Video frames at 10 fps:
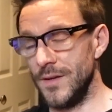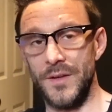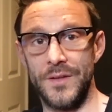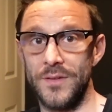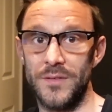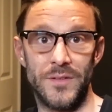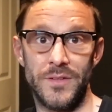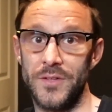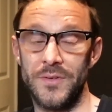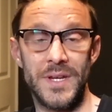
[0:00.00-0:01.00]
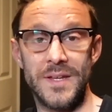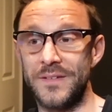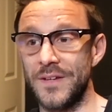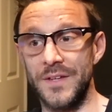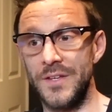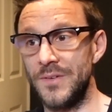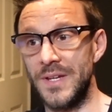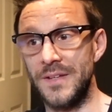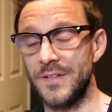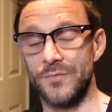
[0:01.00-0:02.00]
You need
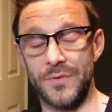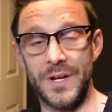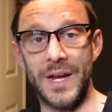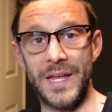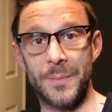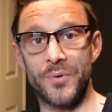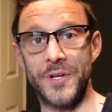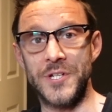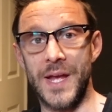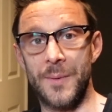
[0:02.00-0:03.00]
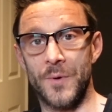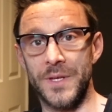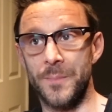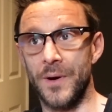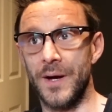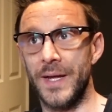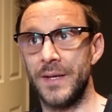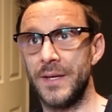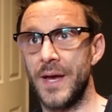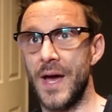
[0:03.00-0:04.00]
to really appreciate what you're
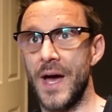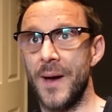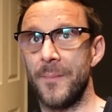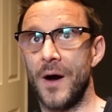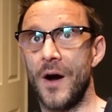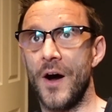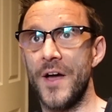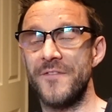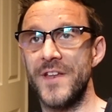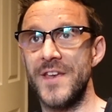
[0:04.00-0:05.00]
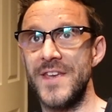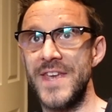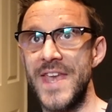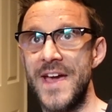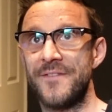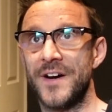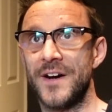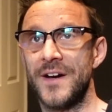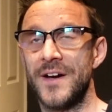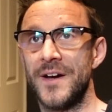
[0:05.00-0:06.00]
buying. I've
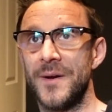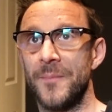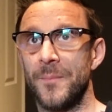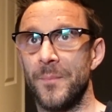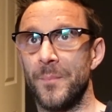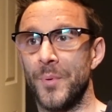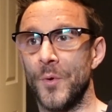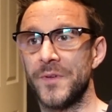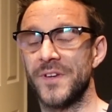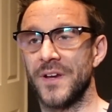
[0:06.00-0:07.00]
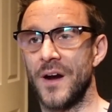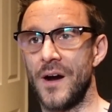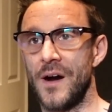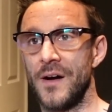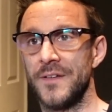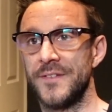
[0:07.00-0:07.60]
never bought a car